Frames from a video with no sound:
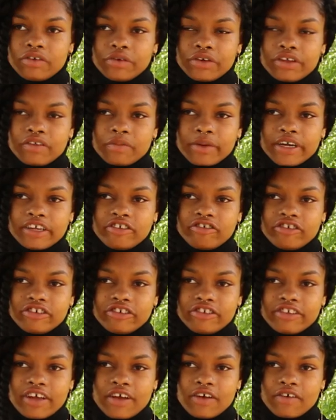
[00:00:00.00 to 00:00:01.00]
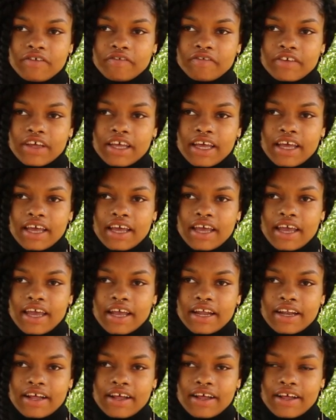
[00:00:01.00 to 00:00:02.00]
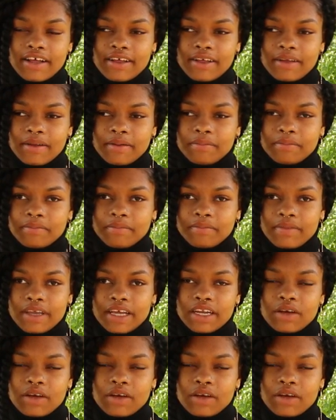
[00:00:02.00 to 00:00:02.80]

Able to express yourself and